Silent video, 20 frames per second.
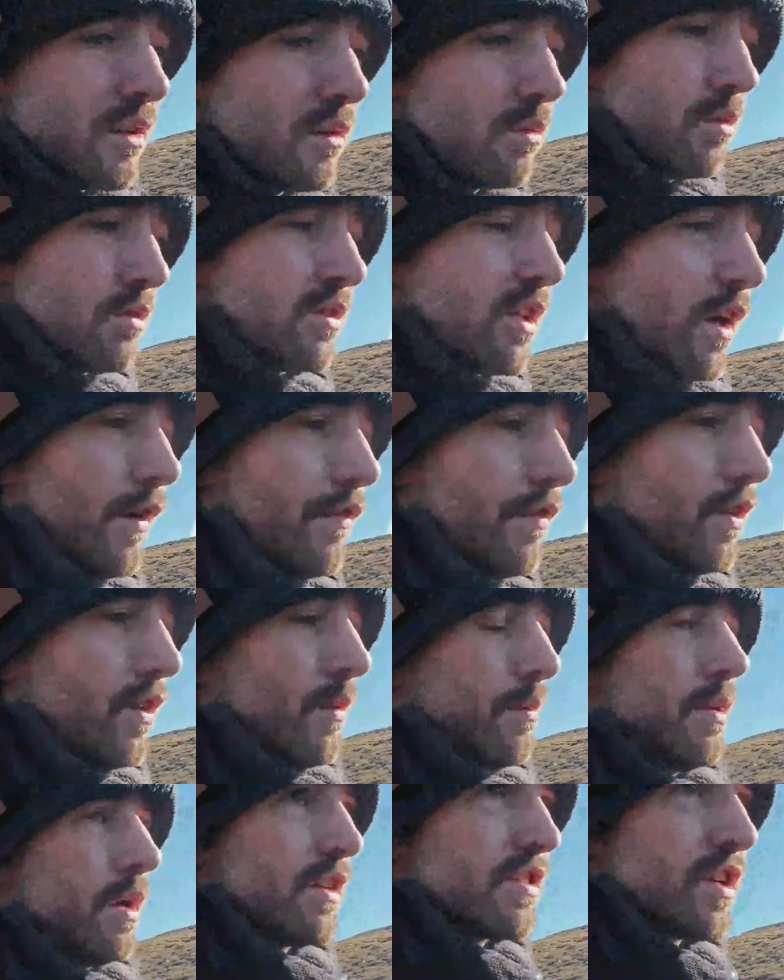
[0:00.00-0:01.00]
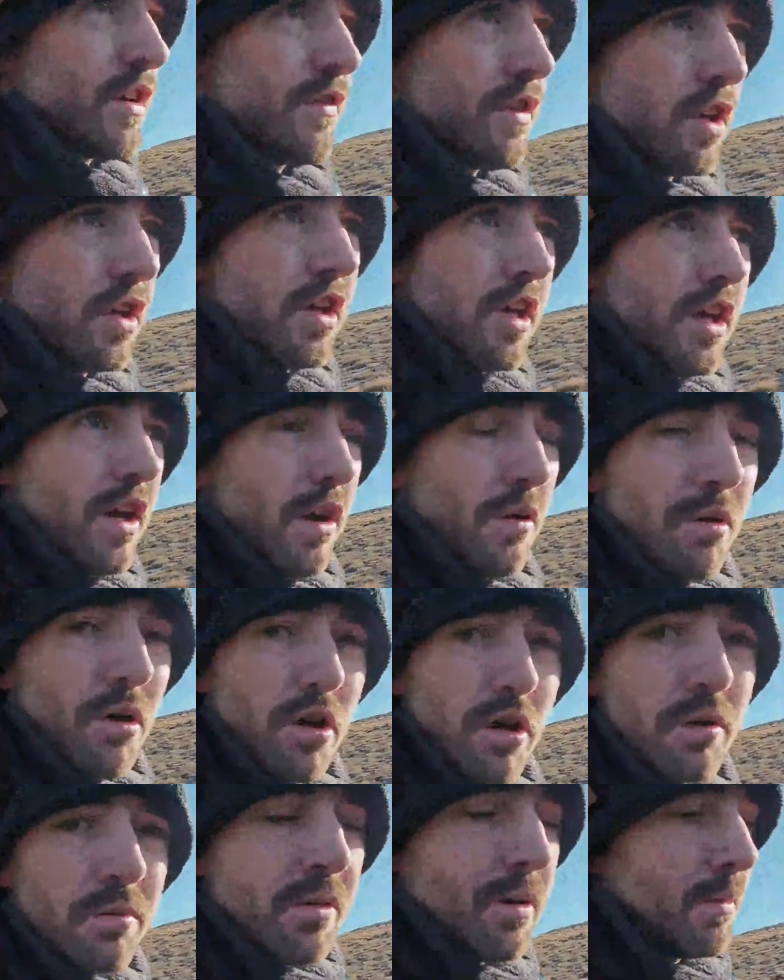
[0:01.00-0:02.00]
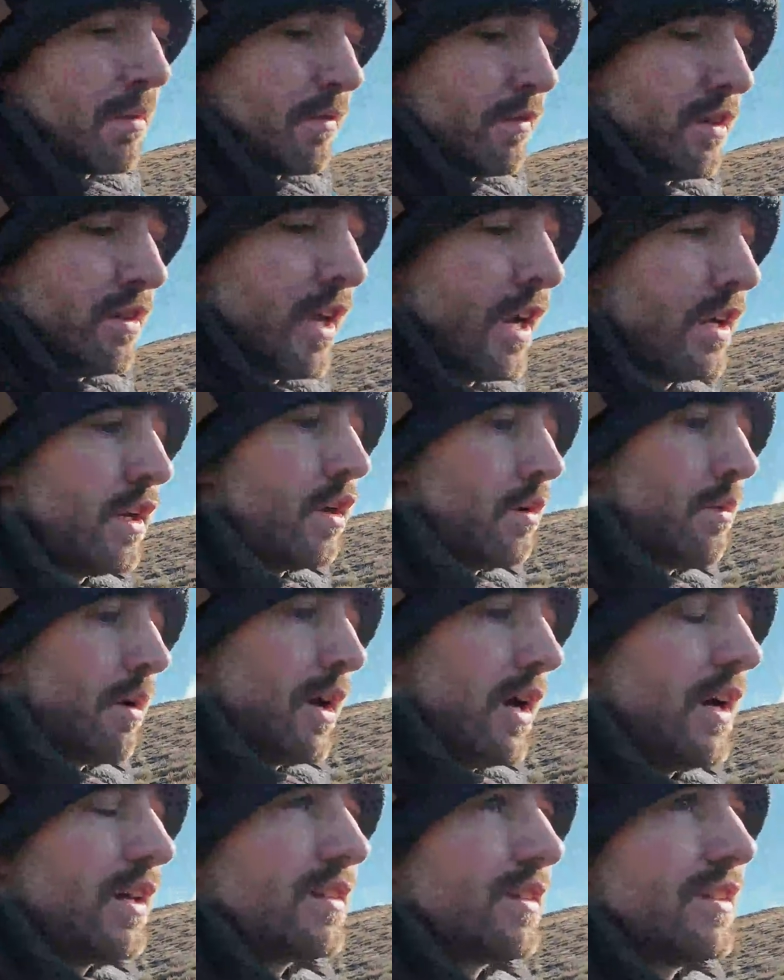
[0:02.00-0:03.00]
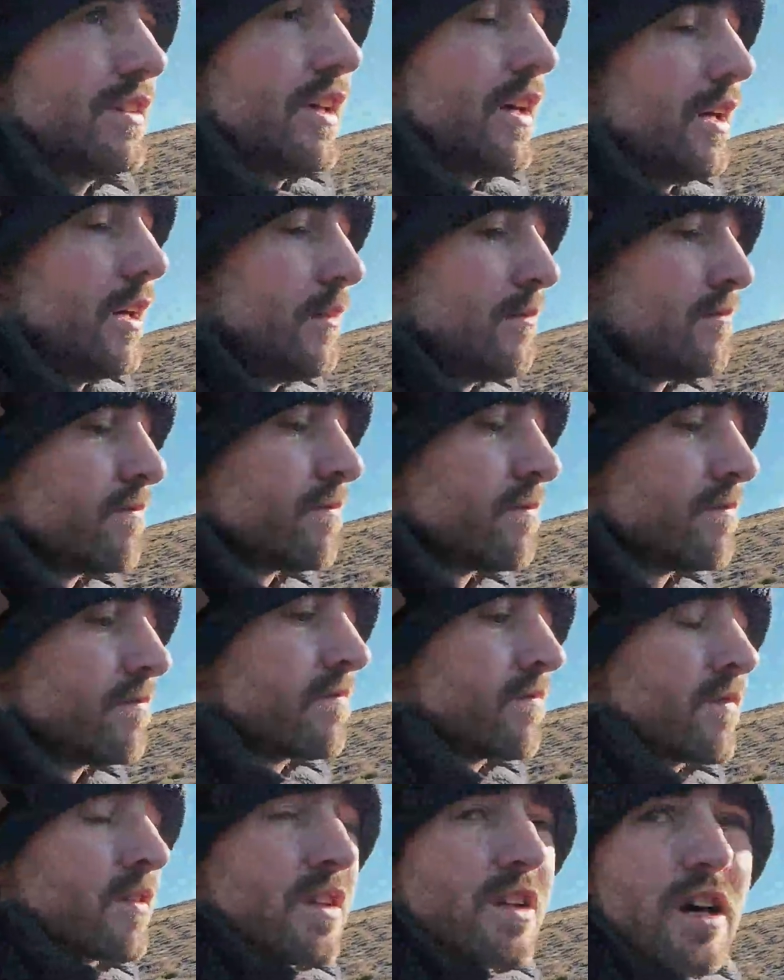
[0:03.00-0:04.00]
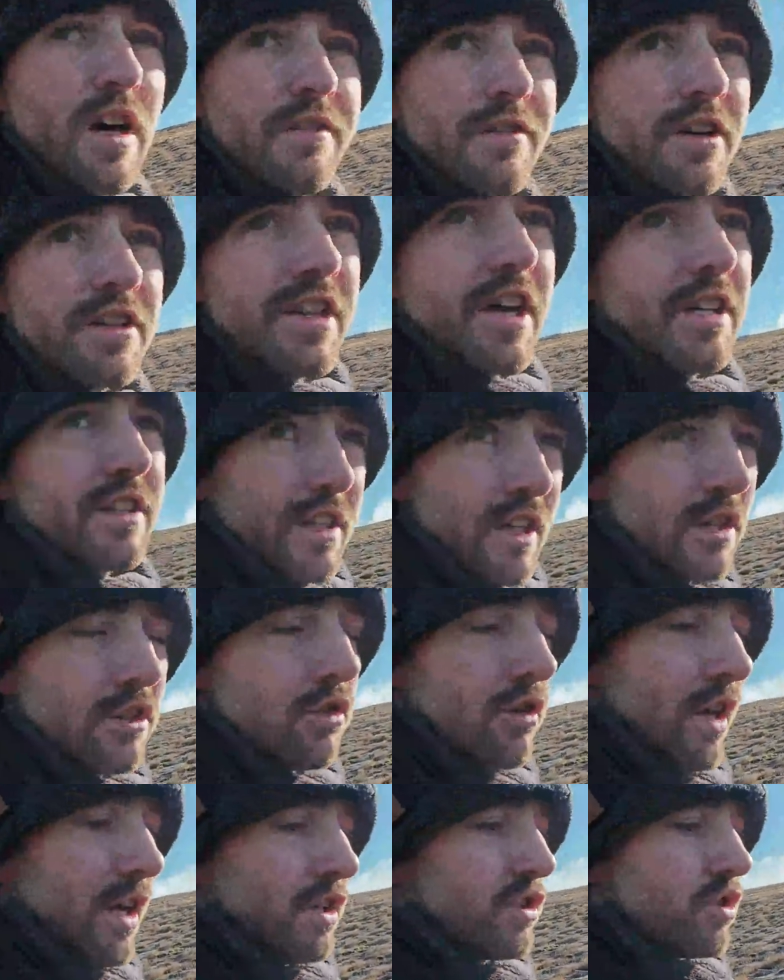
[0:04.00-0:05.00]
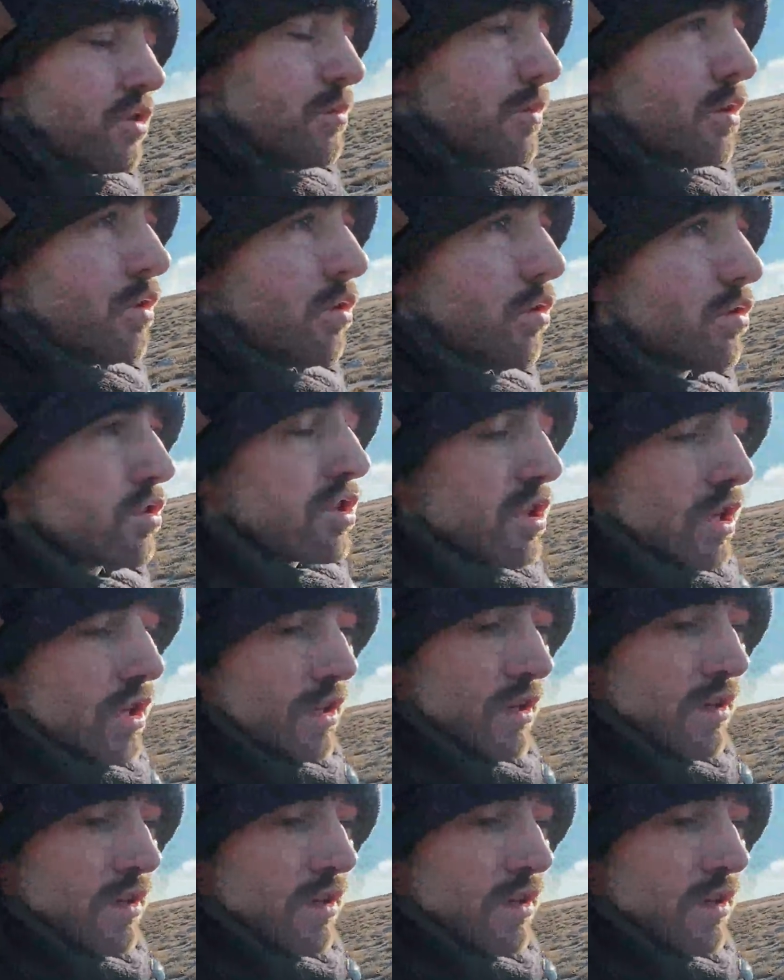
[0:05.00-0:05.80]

It'd definitely be a 7 or 8 hour, maybe even 9 hour hike today if I did do 2 extra Munros.